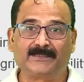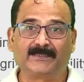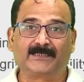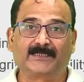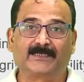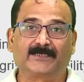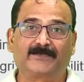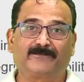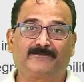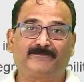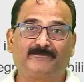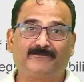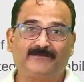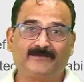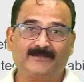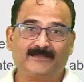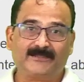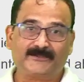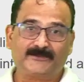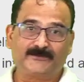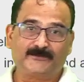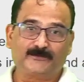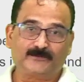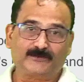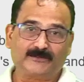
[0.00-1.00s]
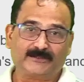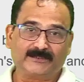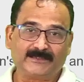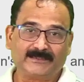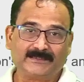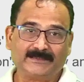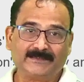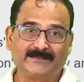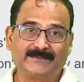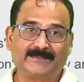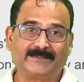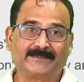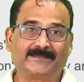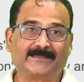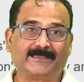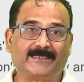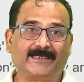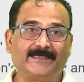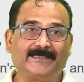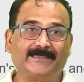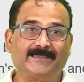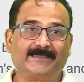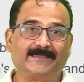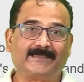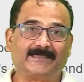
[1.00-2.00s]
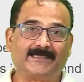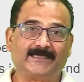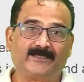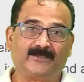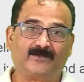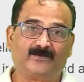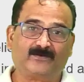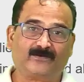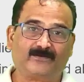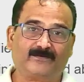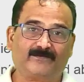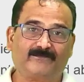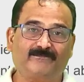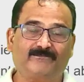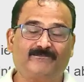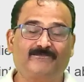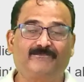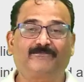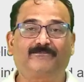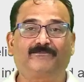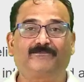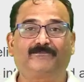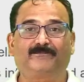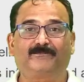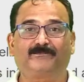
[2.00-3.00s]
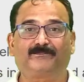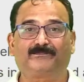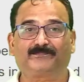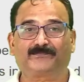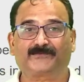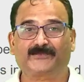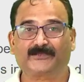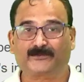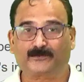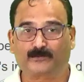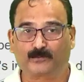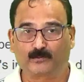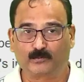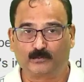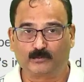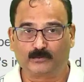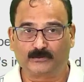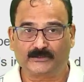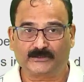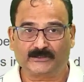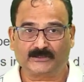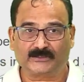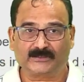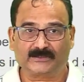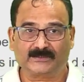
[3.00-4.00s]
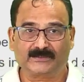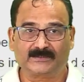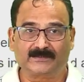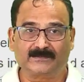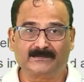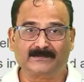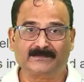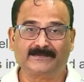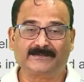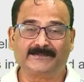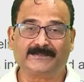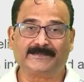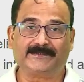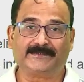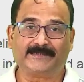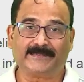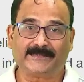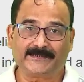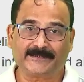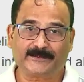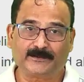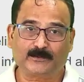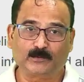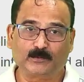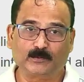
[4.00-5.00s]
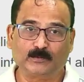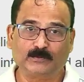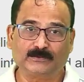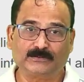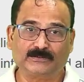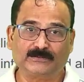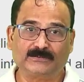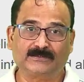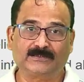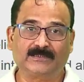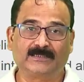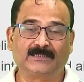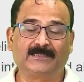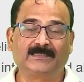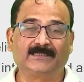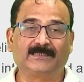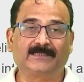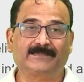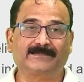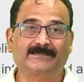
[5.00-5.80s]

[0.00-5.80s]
We are using the right kind of the tools, the AI tools, the